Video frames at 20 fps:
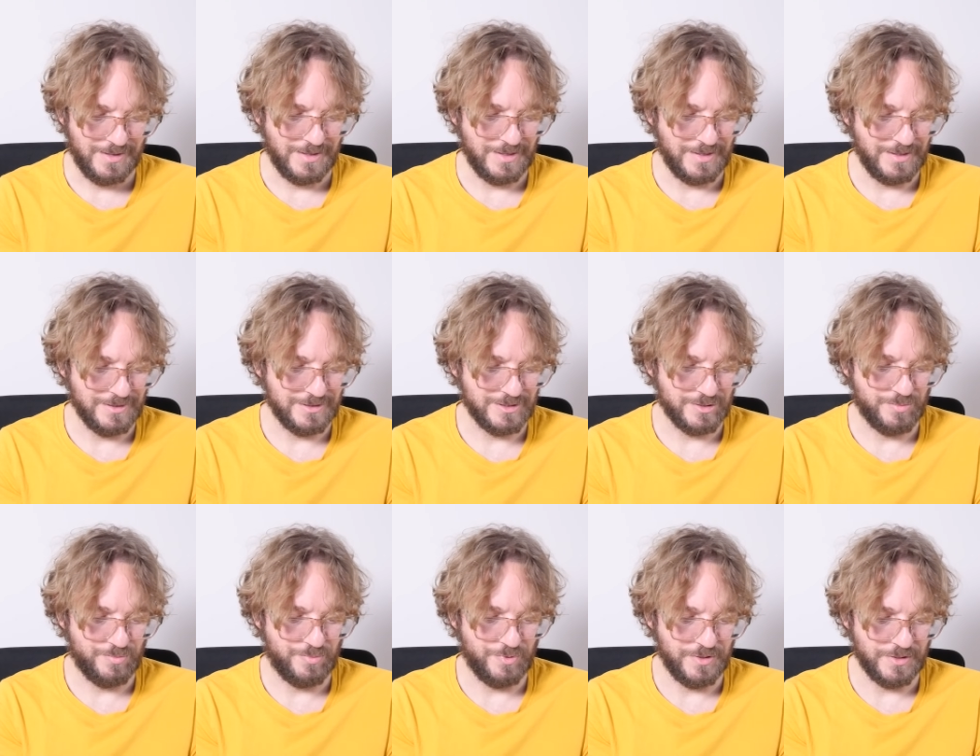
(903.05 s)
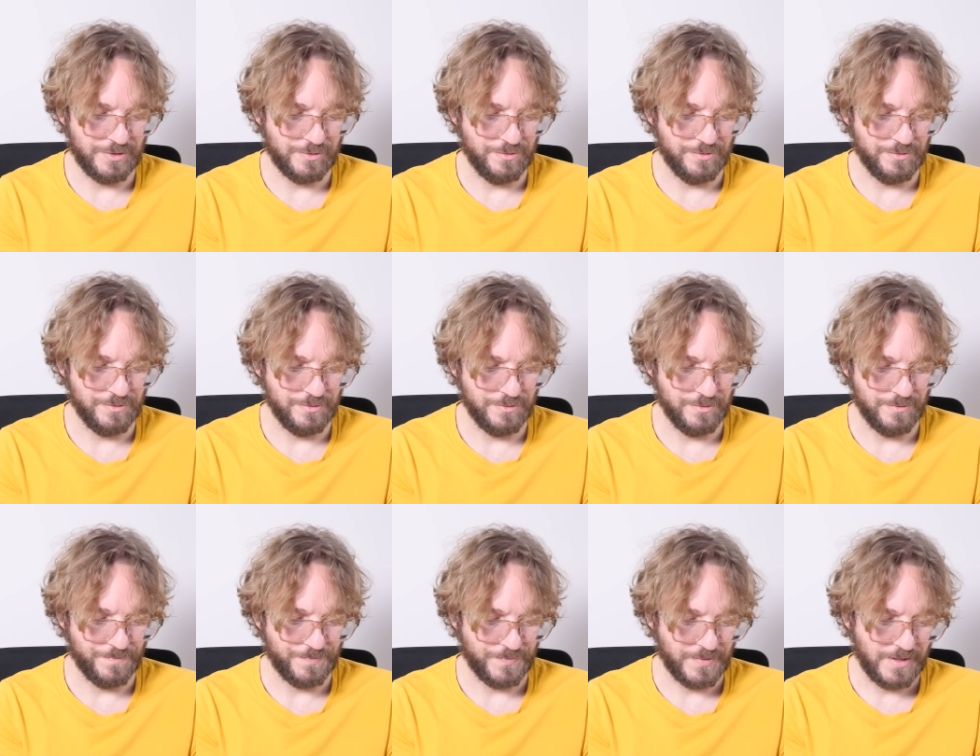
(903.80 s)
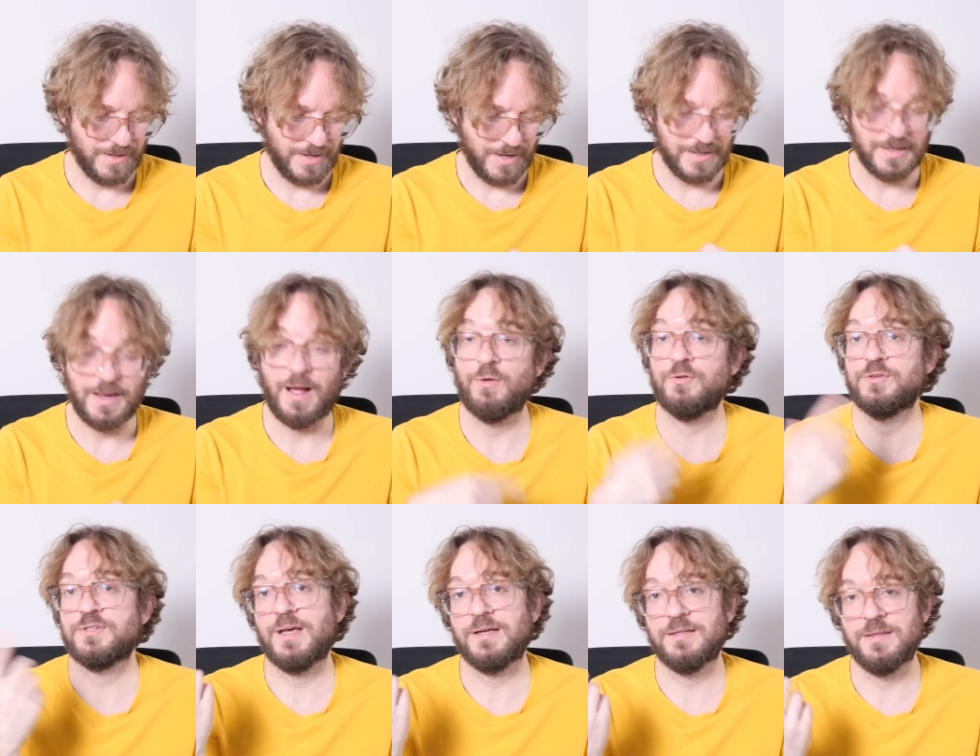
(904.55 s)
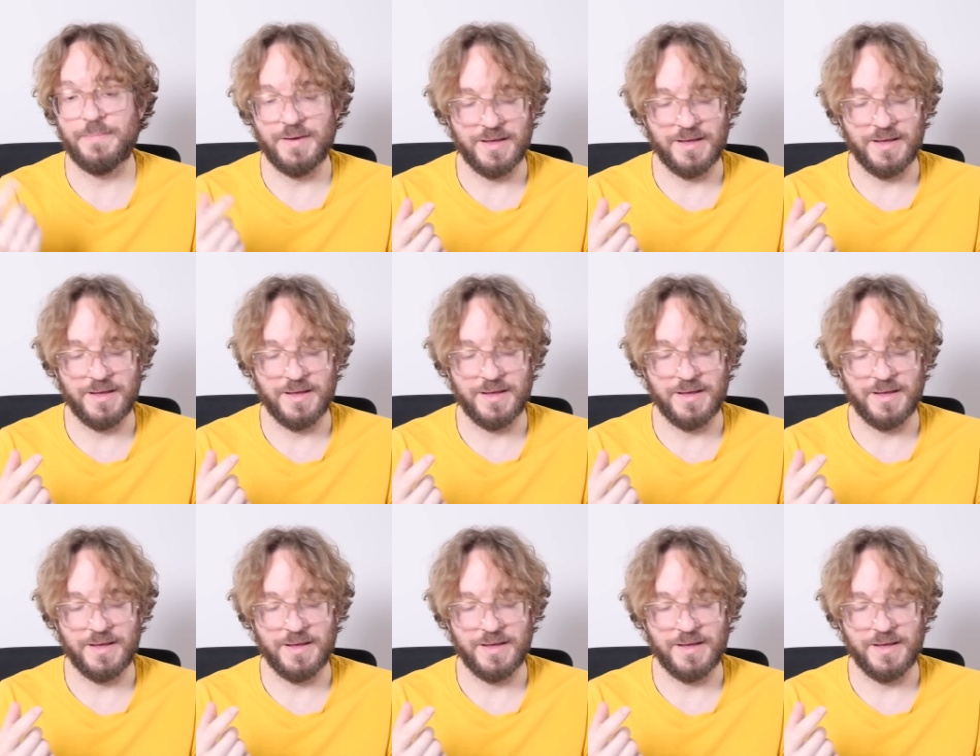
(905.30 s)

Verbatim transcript: It's pretty cool. And outside the